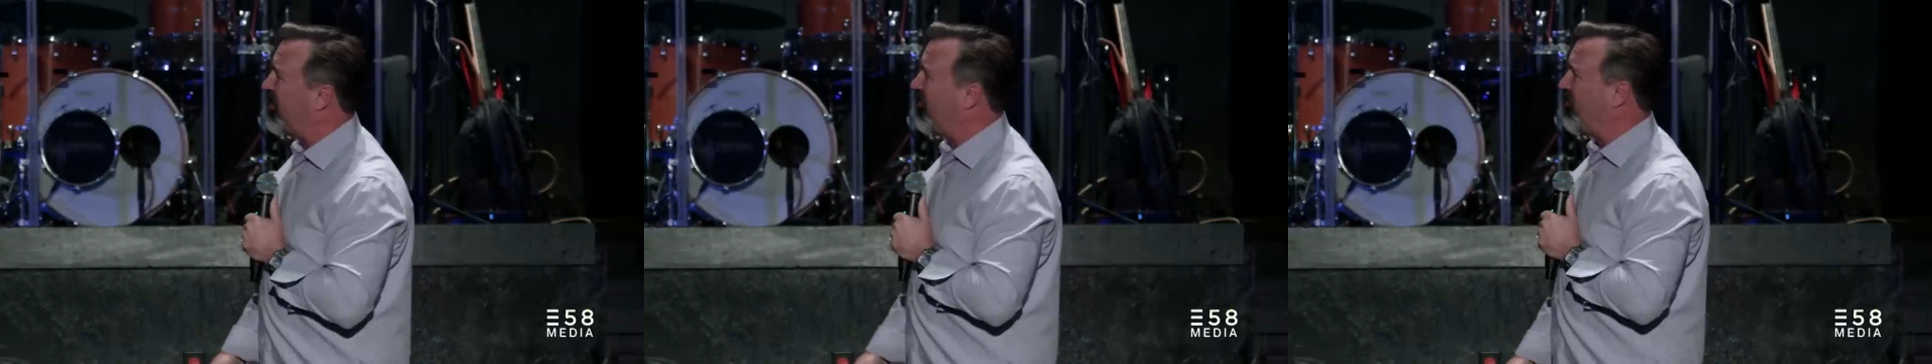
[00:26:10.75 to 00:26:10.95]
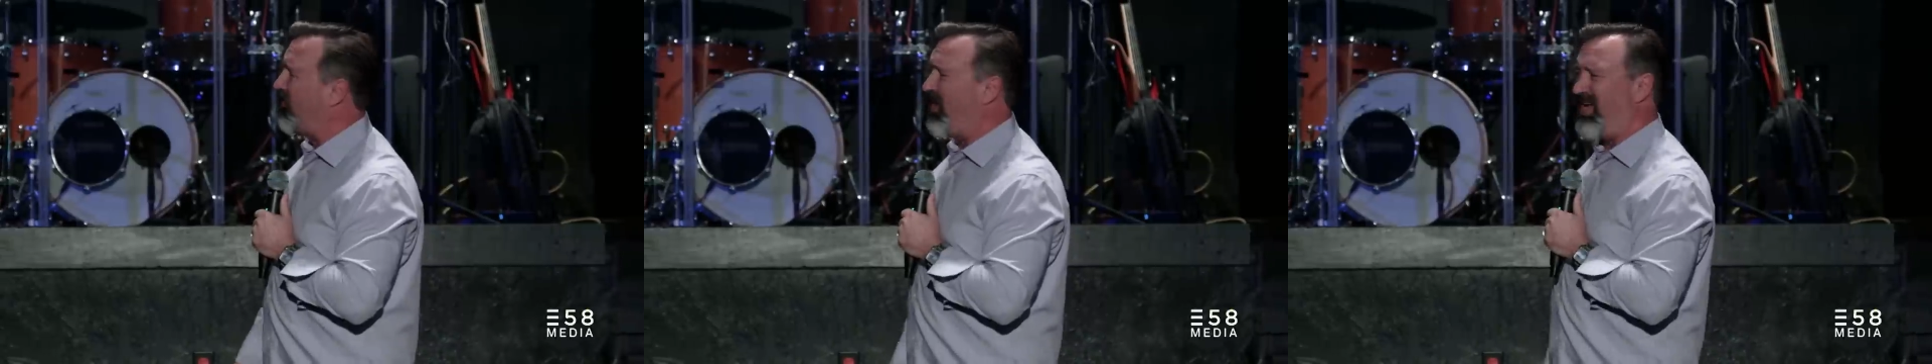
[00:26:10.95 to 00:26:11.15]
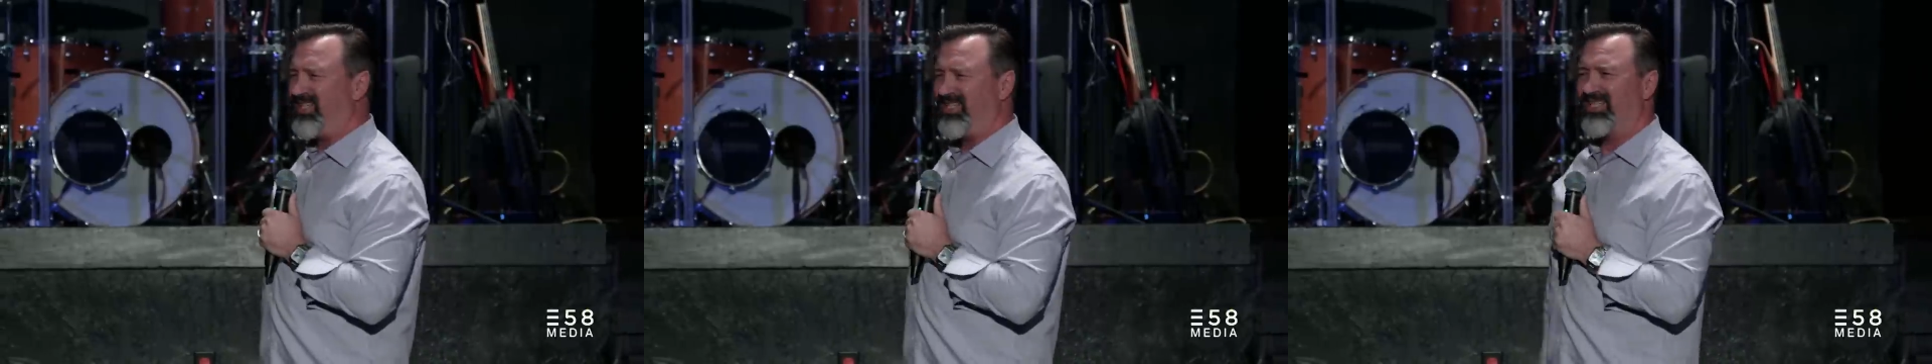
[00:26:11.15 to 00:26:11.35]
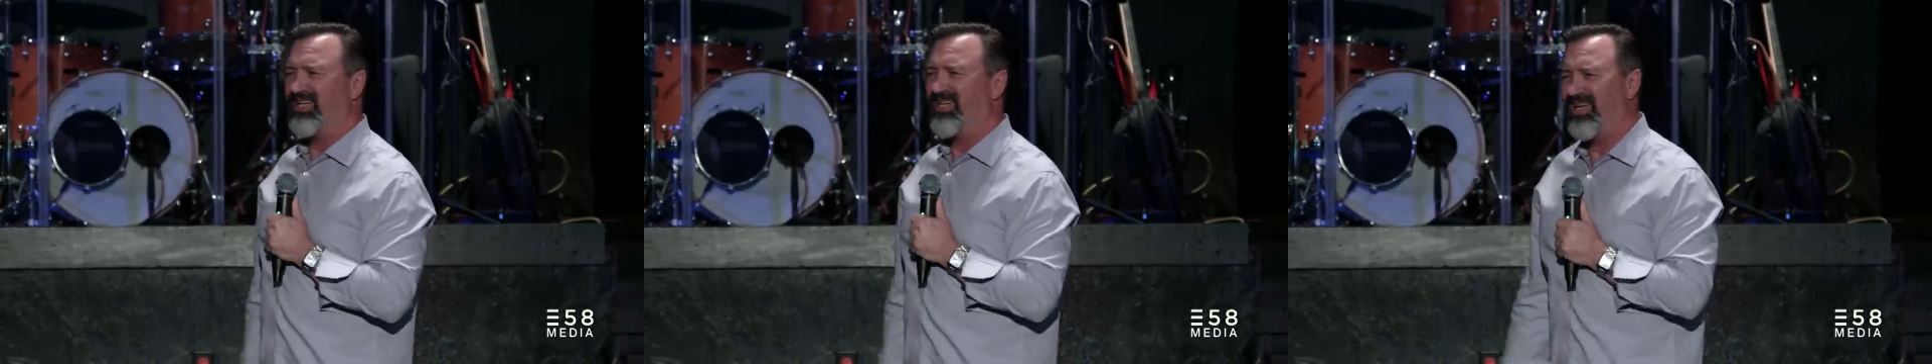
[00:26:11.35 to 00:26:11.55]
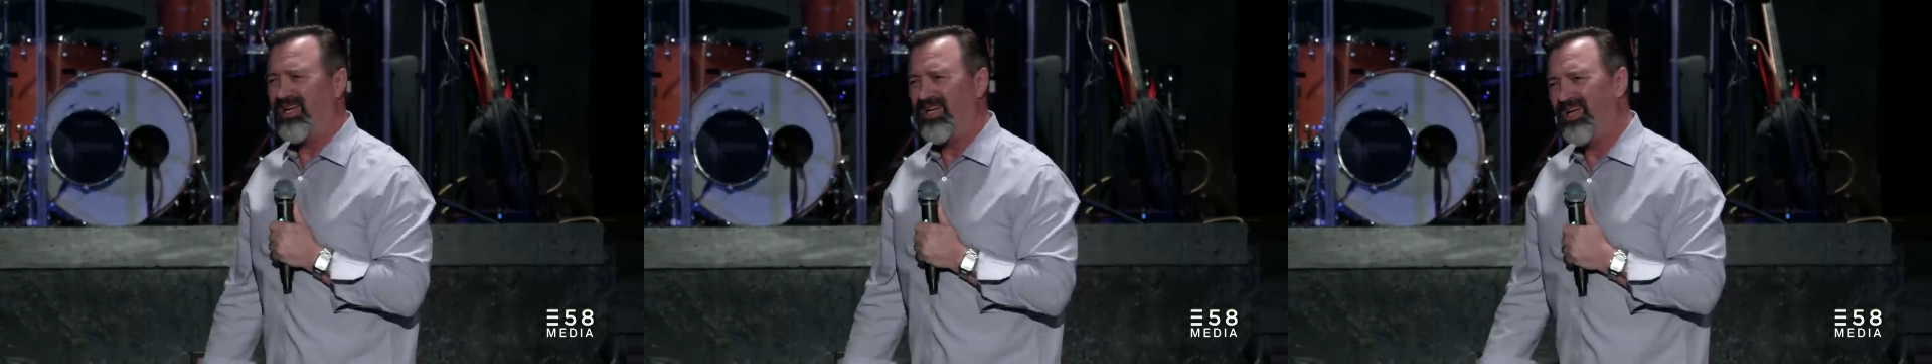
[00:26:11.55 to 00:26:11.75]
What?
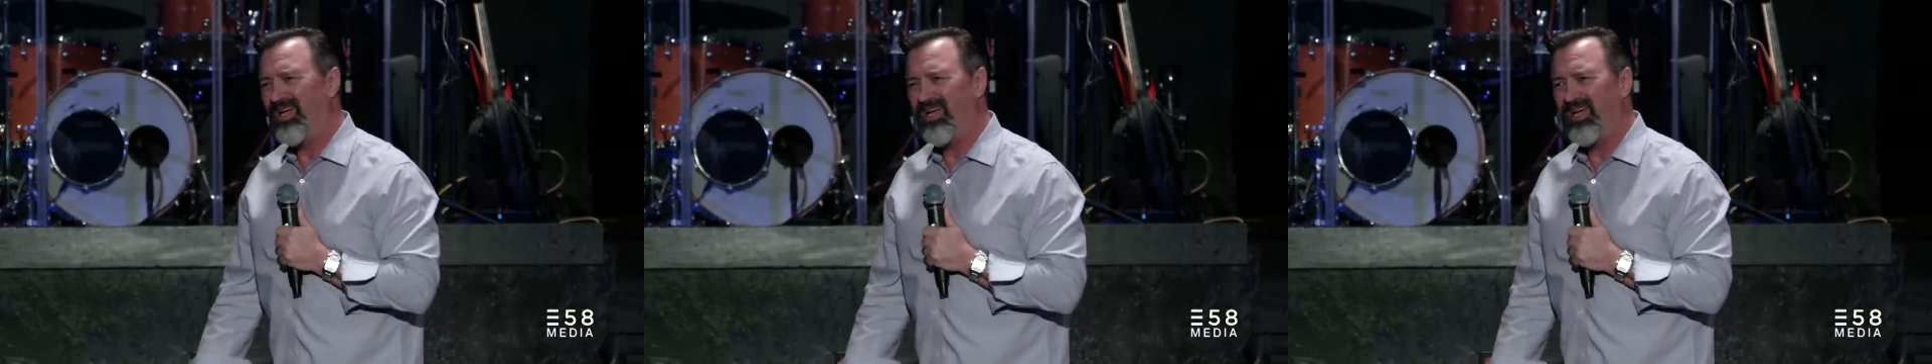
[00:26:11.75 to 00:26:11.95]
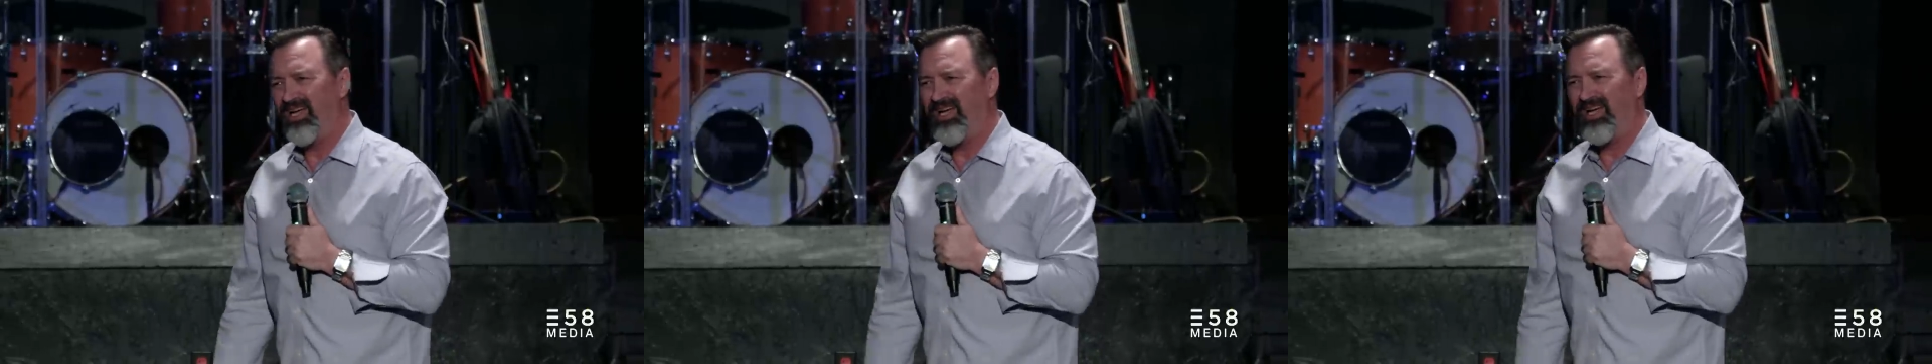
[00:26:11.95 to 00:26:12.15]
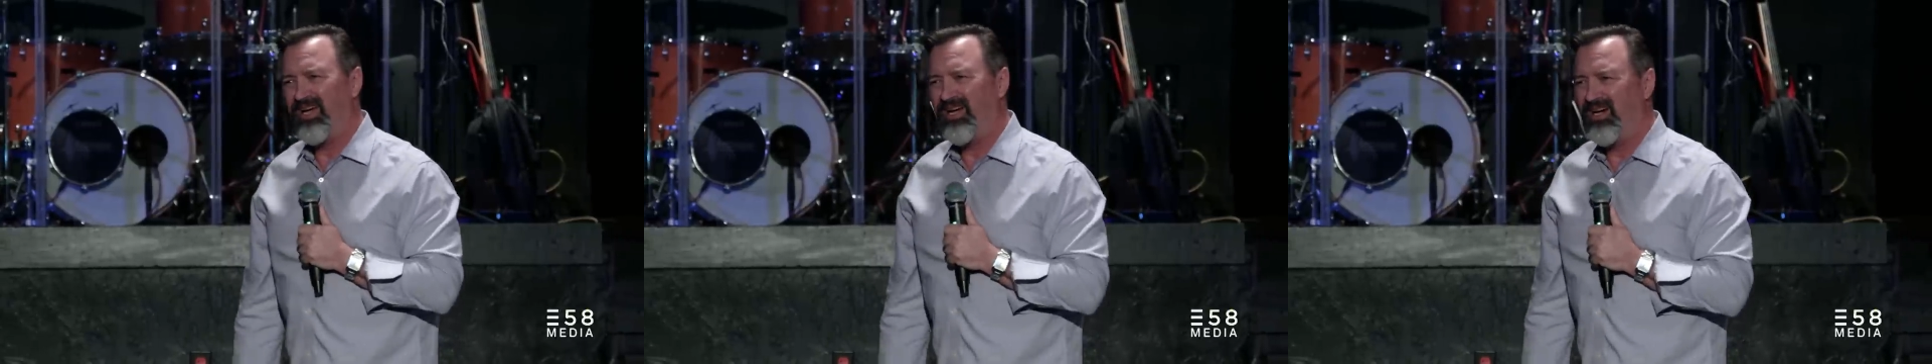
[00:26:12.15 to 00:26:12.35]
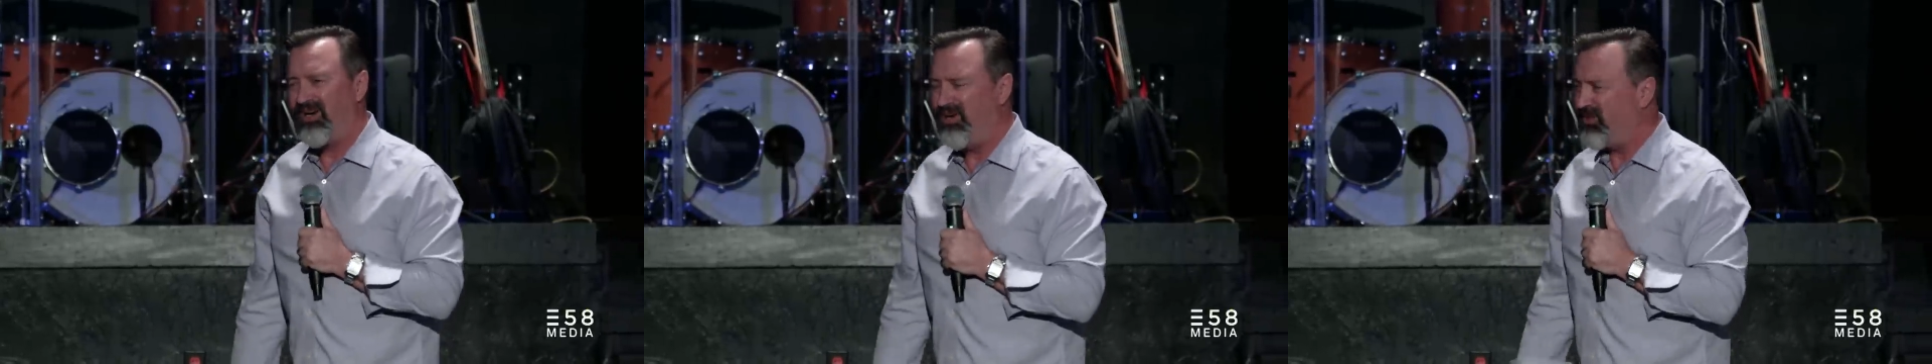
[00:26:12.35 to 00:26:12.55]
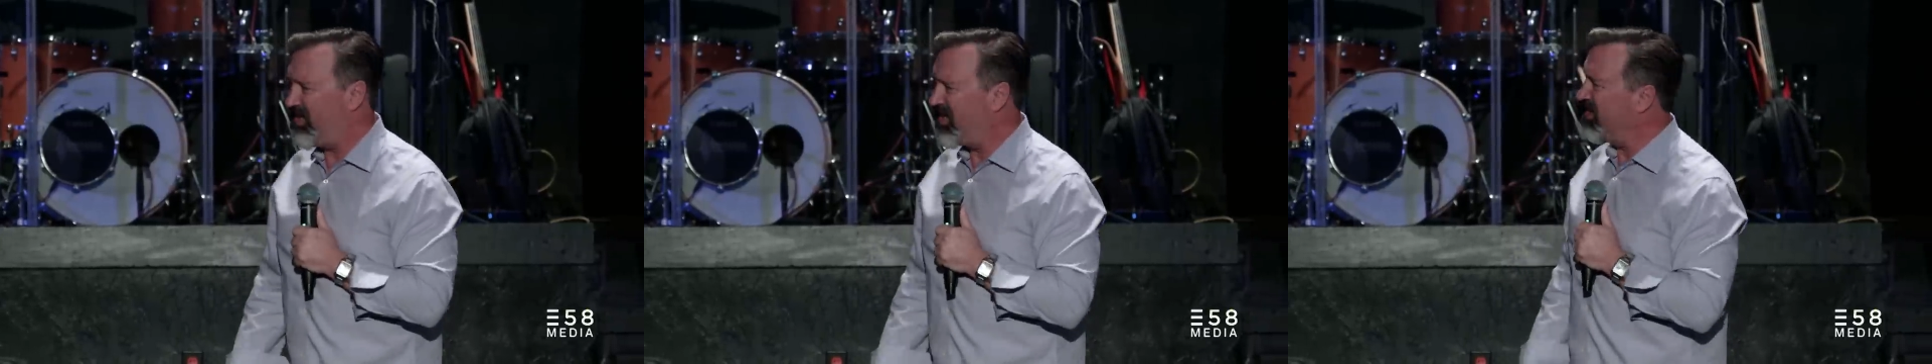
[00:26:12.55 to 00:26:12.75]

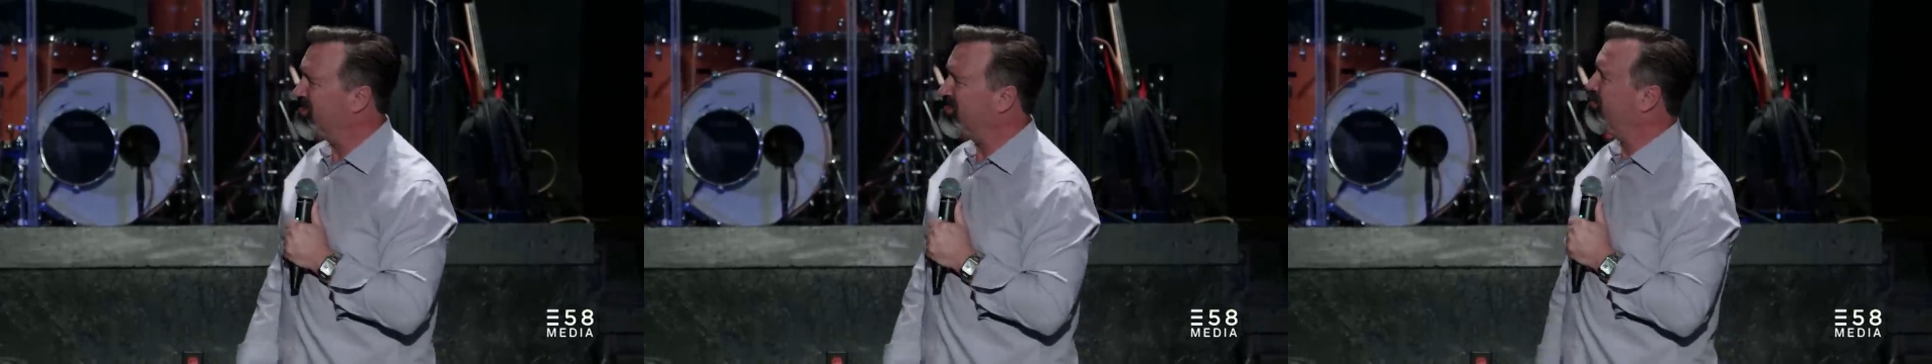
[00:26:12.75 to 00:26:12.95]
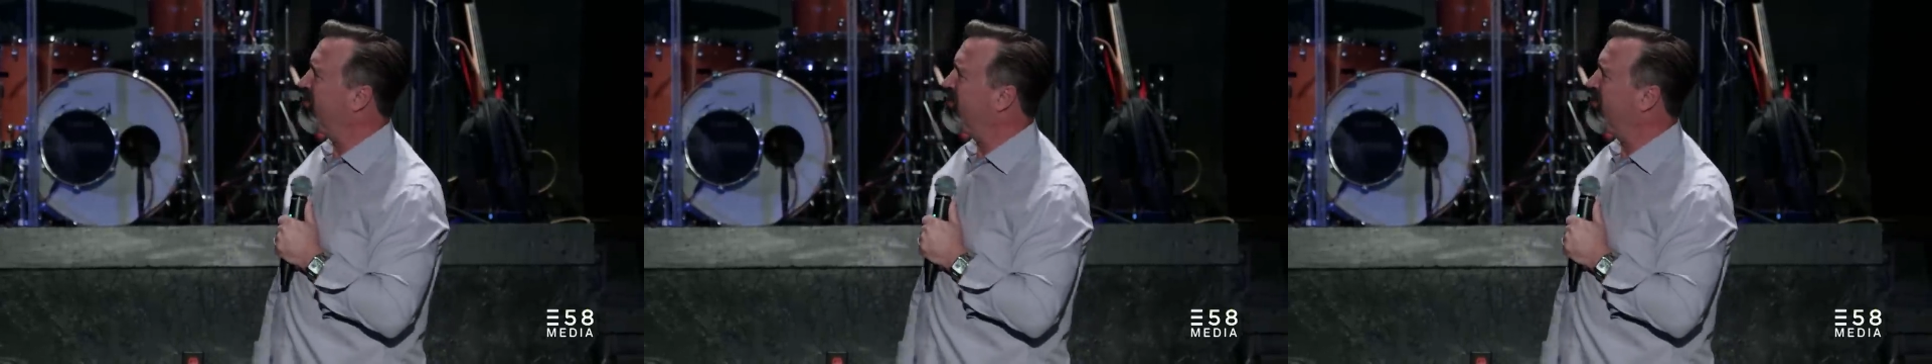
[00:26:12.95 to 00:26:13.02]
Who cares